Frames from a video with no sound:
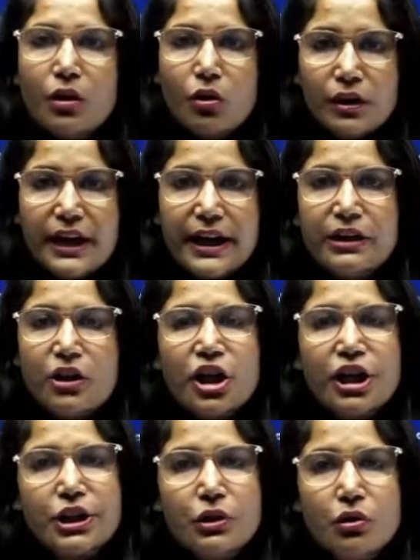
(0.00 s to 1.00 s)
okay, in
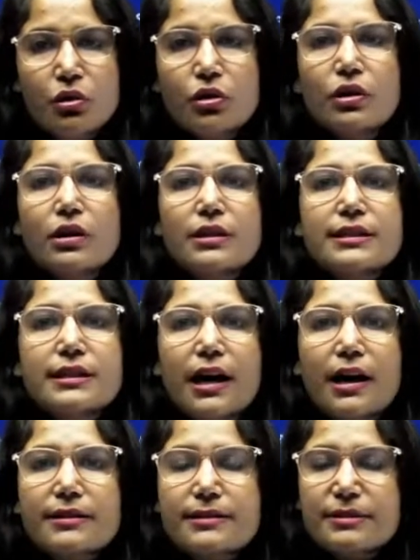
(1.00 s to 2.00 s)
order to
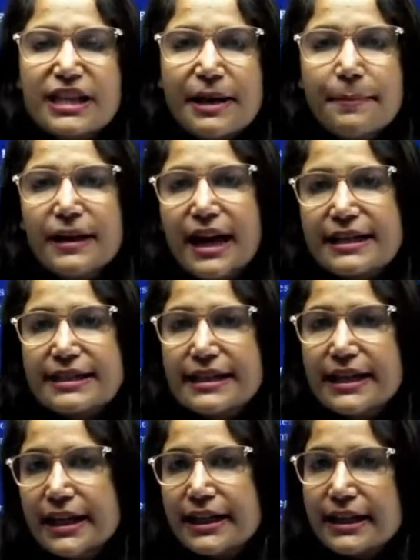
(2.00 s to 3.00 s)
stabilize
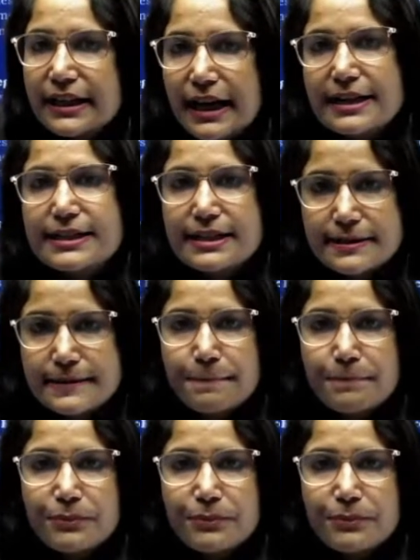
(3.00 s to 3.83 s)
the crisis.